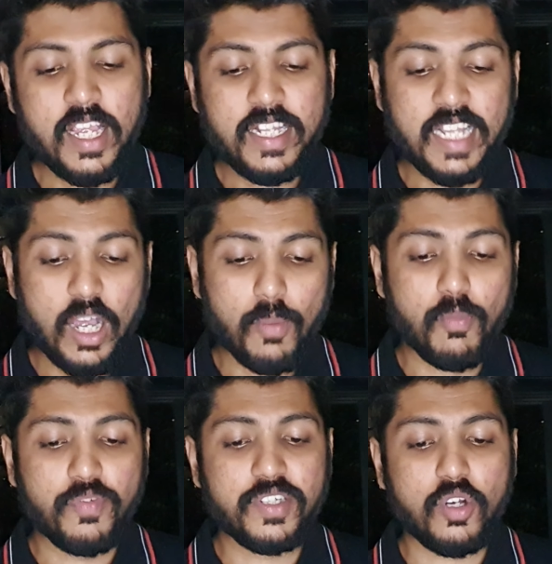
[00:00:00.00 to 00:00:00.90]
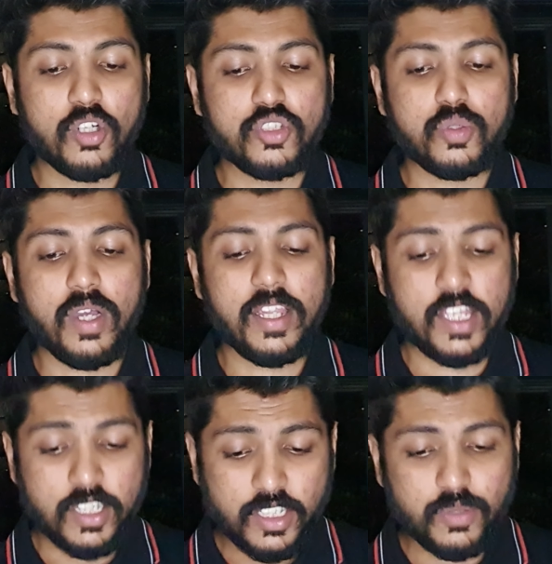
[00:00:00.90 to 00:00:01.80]
Now moving on to our
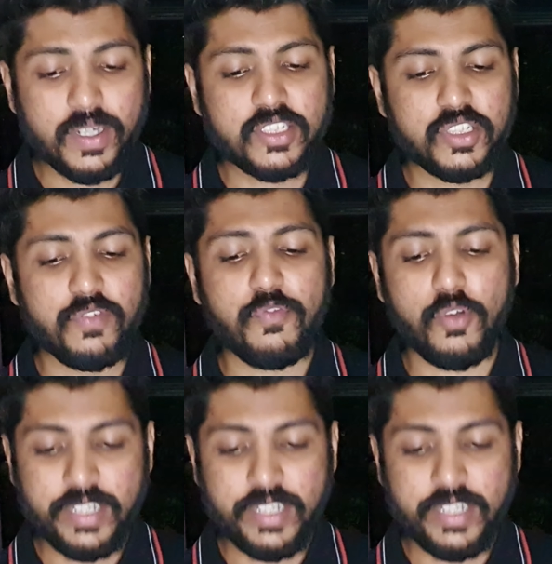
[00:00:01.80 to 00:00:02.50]
third question for